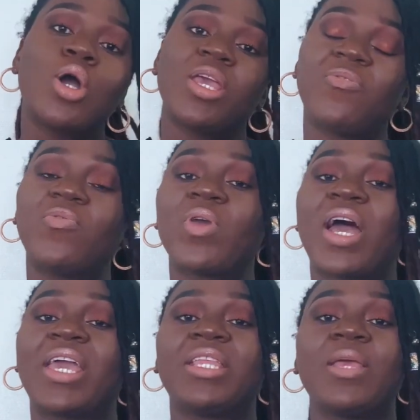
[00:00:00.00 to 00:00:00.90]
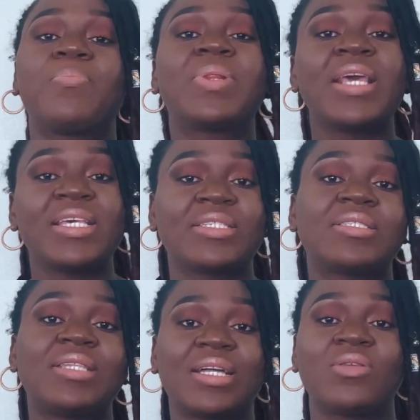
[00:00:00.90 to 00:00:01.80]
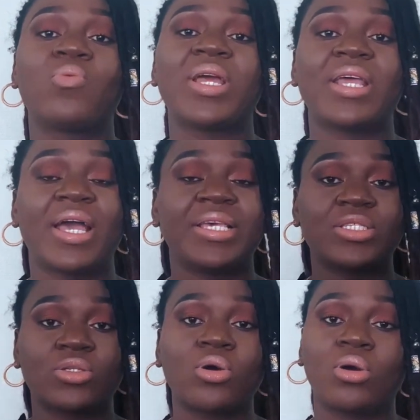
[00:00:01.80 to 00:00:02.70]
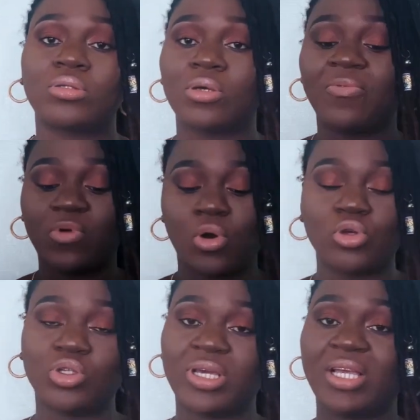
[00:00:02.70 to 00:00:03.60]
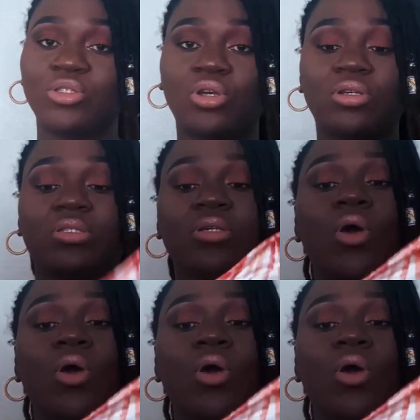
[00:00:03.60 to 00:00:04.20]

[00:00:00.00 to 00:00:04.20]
If you are in a place that the weather is hot, of course you can just